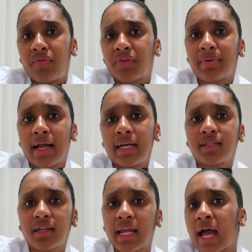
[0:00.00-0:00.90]
if you're planning
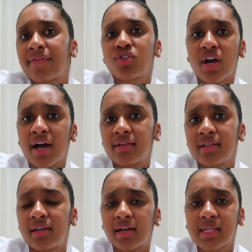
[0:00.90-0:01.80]
to like have a child
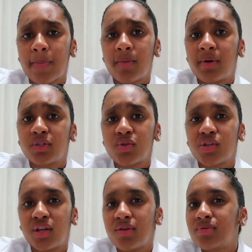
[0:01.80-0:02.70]
in the next couple of months, you
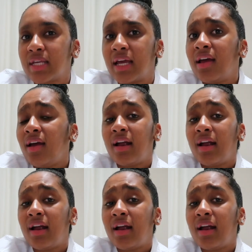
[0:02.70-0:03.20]
shouldn't use it.